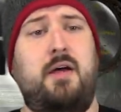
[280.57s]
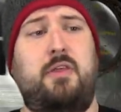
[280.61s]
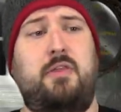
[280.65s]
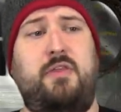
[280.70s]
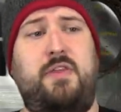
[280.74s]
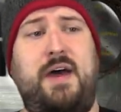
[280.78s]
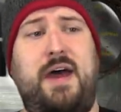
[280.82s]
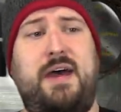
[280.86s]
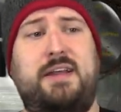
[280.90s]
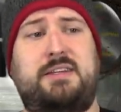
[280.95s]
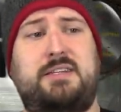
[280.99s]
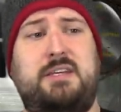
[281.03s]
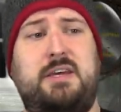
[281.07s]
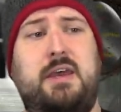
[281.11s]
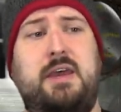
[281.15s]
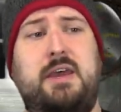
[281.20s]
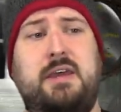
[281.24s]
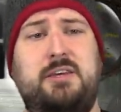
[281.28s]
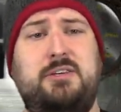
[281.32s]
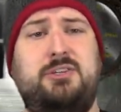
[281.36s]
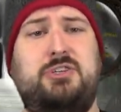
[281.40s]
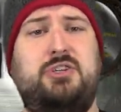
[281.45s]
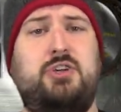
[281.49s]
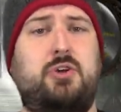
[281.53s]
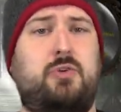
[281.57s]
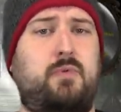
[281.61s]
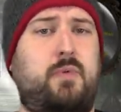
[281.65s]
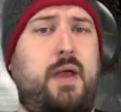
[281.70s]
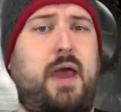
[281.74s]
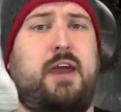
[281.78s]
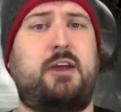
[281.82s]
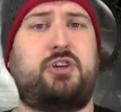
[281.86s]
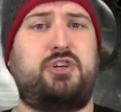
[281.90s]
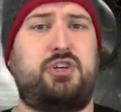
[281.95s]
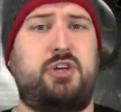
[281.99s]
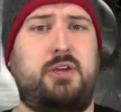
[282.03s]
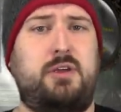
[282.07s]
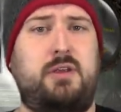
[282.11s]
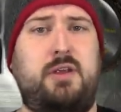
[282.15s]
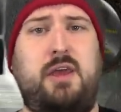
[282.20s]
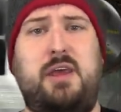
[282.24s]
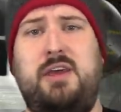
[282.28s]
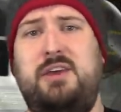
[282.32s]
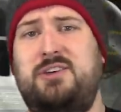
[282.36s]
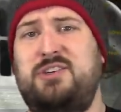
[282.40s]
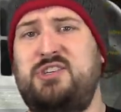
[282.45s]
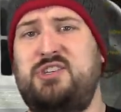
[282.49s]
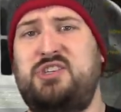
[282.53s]
that his direction,
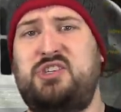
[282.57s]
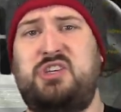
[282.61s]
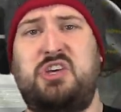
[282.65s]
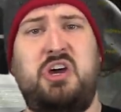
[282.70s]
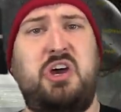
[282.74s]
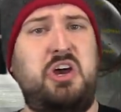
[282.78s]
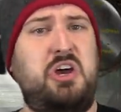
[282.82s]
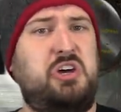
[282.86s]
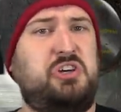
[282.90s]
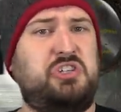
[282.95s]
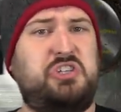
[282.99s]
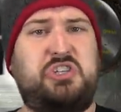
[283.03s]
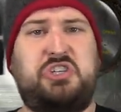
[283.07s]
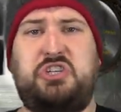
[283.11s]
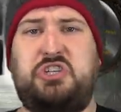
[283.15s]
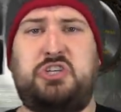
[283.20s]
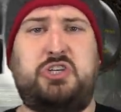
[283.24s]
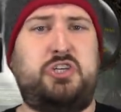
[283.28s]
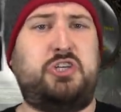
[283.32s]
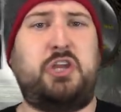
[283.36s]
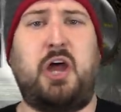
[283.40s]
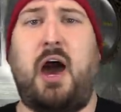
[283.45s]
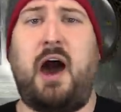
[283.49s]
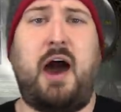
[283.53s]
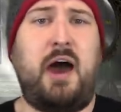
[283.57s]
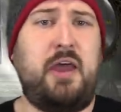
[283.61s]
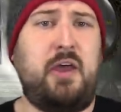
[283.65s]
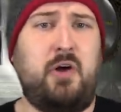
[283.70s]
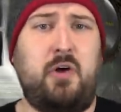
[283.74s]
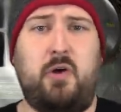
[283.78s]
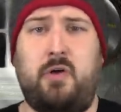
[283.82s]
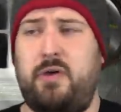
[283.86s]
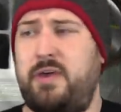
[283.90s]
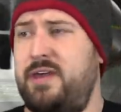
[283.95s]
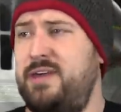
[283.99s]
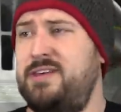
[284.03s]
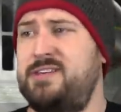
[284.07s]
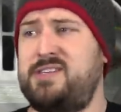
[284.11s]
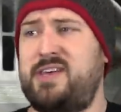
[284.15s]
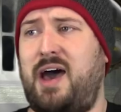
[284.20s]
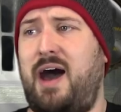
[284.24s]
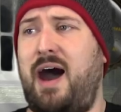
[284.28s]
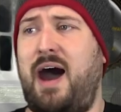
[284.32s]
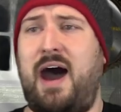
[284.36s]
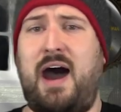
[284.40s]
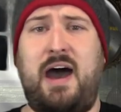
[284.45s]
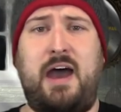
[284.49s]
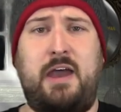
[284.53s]
his style, his
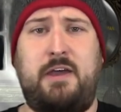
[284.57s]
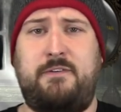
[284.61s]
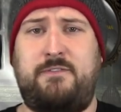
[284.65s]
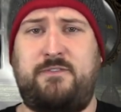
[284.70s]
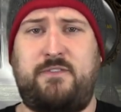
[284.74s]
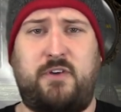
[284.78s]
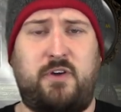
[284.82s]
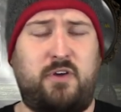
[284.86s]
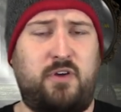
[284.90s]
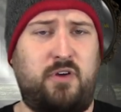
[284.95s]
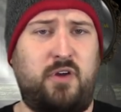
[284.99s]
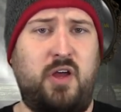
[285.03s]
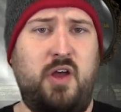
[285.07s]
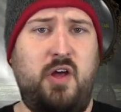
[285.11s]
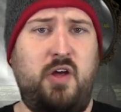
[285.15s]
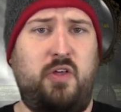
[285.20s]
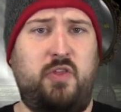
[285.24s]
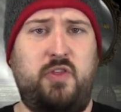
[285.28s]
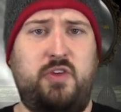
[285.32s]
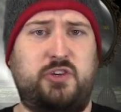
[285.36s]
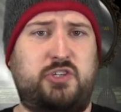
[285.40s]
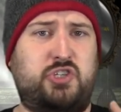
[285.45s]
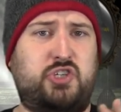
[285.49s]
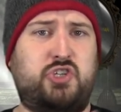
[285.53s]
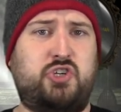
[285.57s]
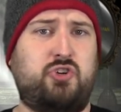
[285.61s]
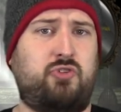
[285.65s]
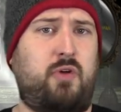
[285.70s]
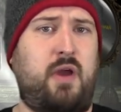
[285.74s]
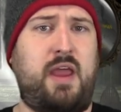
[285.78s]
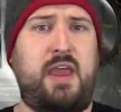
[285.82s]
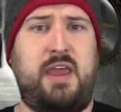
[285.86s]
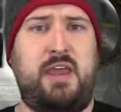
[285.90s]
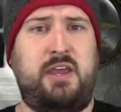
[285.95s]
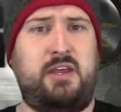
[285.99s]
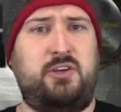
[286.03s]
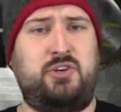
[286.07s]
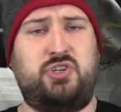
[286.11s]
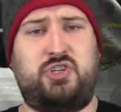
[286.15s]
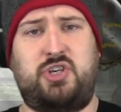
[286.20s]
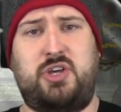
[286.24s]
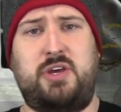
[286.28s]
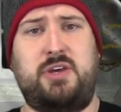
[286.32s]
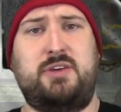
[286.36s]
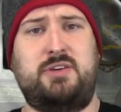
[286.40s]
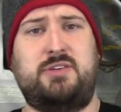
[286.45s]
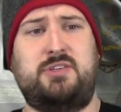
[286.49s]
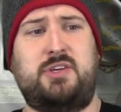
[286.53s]
eye for the strange,
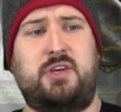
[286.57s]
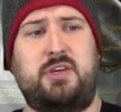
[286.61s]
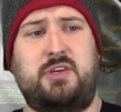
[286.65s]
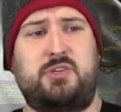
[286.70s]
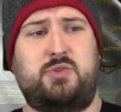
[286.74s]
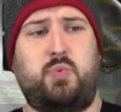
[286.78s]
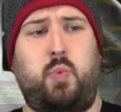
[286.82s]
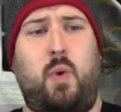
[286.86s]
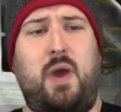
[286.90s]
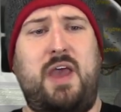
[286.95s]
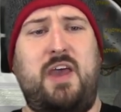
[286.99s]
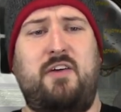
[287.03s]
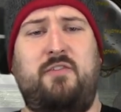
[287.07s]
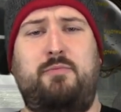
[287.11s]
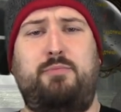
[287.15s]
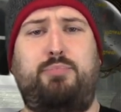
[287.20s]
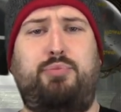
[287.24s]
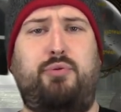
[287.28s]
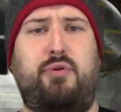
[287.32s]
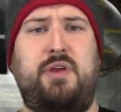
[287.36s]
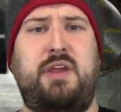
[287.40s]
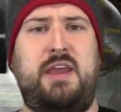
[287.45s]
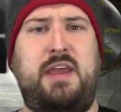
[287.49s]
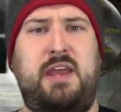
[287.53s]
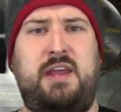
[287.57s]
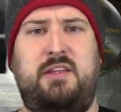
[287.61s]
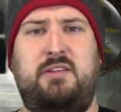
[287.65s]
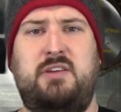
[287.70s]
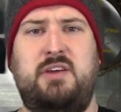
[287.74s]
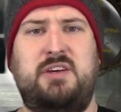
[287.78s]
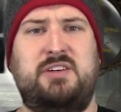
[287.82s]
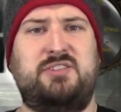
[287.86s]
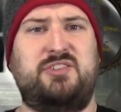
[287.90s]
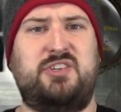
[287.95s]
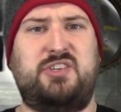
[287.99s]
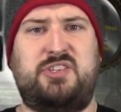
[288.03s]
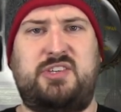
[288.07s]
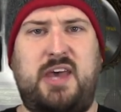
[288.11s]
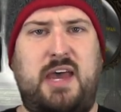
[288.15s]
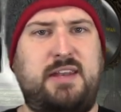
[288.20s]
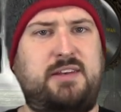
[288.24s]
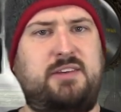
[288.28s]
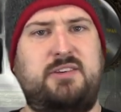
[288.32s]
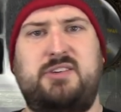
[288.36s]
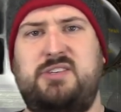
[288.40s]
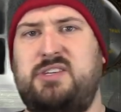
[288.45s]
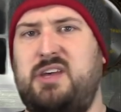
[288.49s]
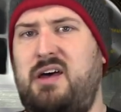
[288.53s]
his way of bringing
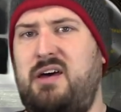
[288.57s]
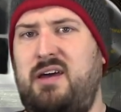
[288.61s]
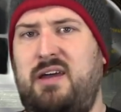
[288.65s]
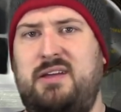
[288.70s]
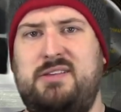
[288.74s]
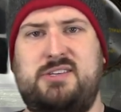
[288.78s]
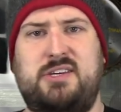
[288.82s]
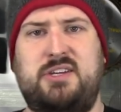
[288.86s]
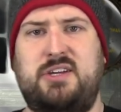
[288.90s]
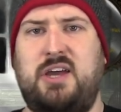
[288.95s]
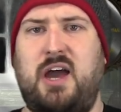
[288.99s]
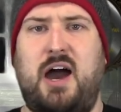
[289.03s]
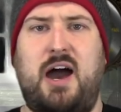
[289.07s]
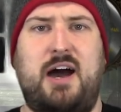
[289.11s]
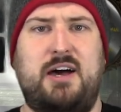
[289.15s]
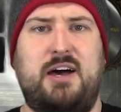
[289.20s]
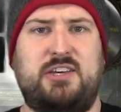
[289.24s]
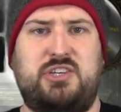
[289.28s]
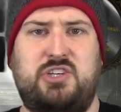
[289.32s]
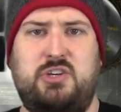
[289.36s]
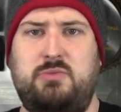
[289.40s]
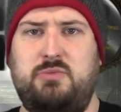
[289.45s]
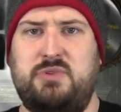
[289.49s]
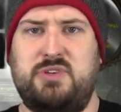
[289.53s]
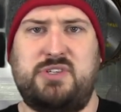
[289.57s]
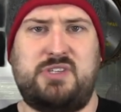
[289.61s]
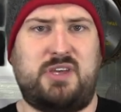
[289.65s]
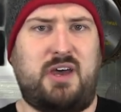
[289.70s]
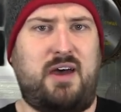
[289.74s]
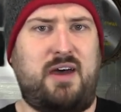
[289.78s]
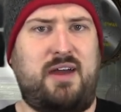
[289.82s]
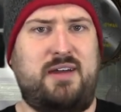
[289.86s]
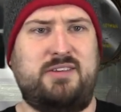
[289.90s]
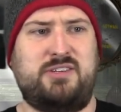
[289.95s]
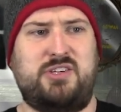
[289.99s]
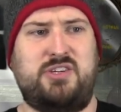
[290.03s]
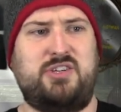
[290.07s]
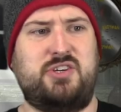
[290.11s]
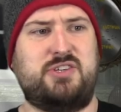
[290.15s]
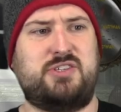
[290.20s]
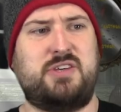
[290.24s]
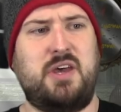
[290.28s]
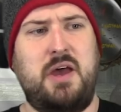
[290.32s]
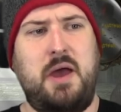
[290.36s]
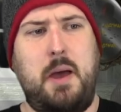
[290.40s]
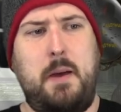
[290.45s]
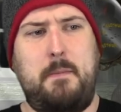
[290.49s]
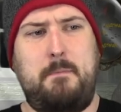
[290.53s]
set designs and costume designs and
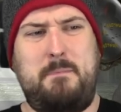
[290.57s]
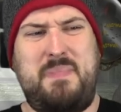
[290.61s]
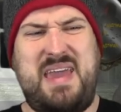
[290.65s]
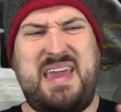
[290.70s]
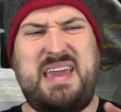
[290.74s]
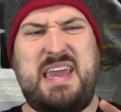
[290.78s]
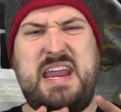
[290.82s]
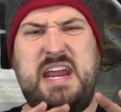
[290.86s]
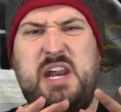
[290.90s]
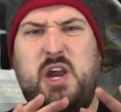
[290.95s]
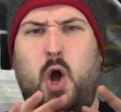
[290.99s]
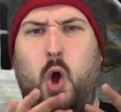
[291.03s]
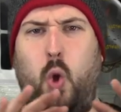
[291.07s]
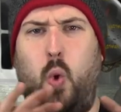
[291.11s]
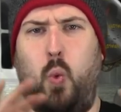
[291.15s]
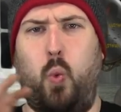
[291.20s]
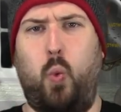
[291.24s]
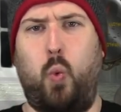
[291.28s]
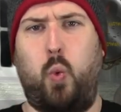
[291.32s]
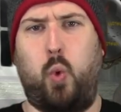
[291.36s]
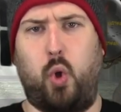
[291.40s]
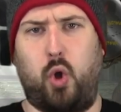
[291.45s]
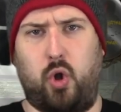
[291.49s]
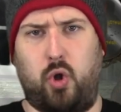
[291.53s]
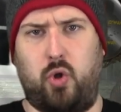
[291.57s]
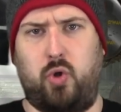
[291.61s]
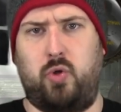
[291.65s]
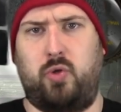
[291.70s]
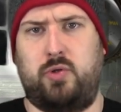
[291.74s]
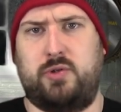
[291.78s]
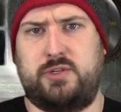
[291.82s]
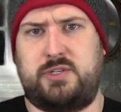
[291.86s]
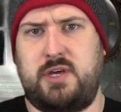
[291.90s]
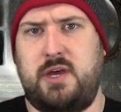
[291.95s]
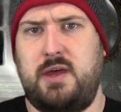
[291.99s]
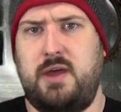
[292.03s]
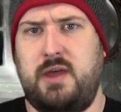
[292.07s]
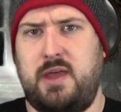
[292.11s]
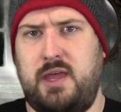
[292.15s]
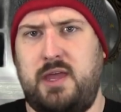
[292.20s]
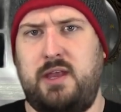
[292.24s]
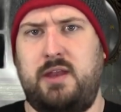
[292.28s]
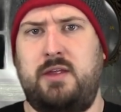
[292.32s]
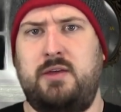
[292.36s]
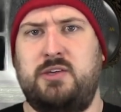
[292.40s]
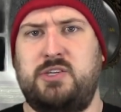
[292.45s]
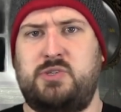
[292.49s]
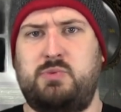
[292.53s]
just making a world
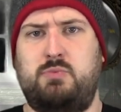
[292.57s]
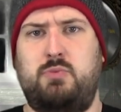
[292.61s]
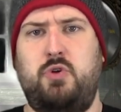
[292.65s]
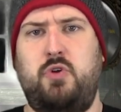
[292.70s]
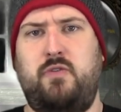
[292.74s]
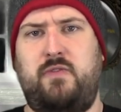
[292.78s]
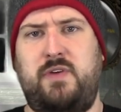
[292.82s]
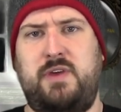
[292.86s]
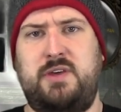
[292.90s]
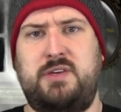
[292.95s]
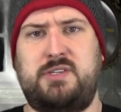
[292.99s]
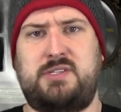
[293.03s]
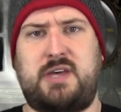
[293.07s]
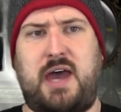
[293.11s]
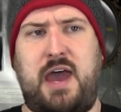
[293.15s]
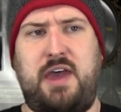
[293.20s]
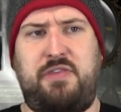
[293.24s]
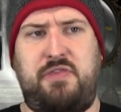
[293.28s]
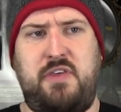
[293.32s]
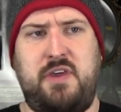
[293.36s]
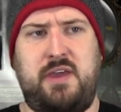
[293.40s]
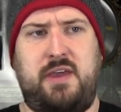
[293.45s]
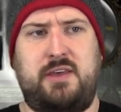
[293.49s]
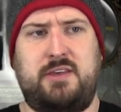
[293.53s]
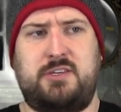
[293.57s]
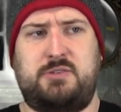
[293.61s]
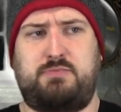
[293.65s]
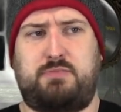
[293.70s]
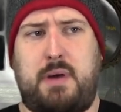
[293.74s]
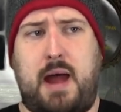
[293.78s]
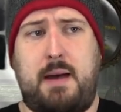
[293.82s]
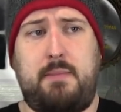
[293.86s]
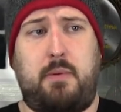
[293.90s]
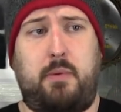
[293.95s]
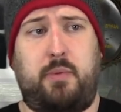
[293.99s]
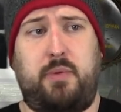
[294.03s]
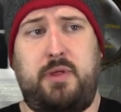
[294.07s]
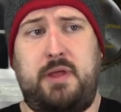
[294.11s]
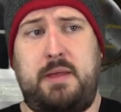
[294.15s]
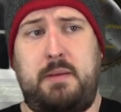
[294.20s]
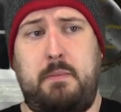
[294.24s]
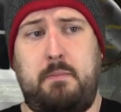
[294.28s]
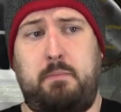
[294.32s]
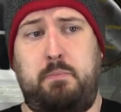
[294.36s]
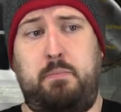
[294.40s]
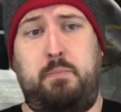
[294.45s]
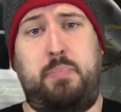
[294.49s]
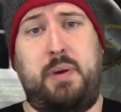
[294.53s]
in his movies, I think is probably
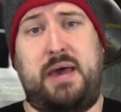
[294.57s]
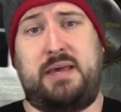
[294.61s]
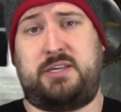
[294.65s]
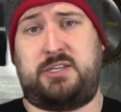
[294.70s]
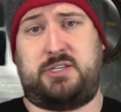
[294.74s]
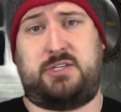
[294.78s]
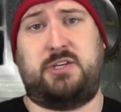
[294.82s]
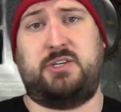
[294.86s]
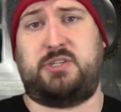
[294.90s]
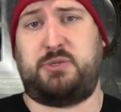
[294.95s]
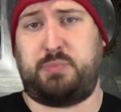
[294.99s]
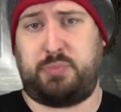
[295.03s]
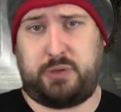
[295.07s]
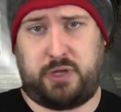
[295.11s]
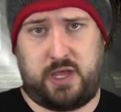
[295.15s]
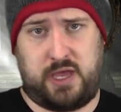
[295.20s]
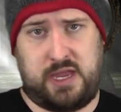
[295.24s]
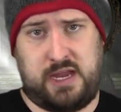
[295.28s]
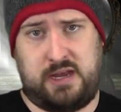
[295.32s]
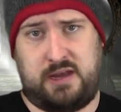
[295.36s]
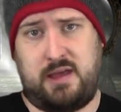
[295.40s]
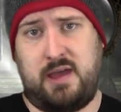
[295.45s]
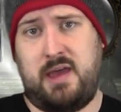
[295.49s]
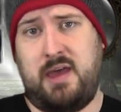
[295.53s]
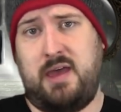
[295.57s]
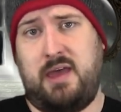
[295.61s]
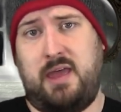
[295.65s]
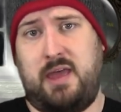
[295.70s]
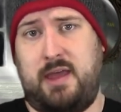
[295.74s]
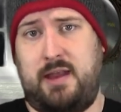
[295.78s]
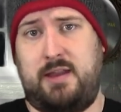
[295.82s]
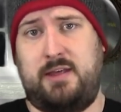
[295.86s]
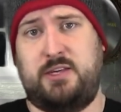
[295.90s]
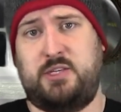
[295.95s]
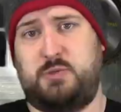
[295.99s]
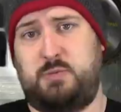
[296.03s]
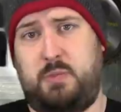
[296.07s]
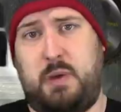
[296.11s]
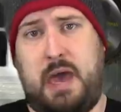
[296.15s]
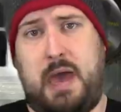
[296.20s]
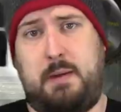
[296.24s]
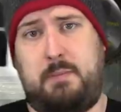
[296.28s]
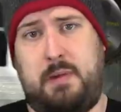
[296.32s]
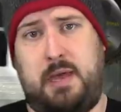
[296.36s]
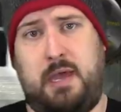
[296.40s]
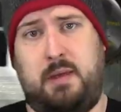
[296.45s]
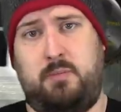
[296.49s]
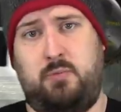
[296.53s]
best displayed in his
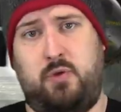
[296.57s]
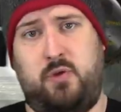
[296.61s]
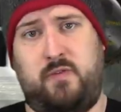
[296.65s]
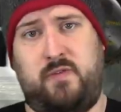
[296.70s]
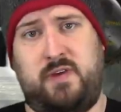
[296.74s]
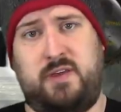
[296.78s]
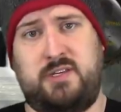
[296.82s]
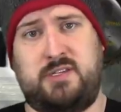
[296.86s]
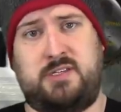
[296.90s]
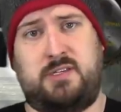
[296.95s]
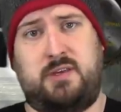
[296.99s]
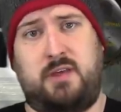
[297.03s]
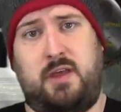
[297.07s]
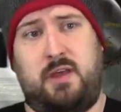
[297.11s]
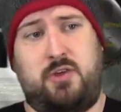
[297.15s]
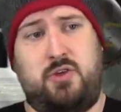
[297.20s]
Batman movies.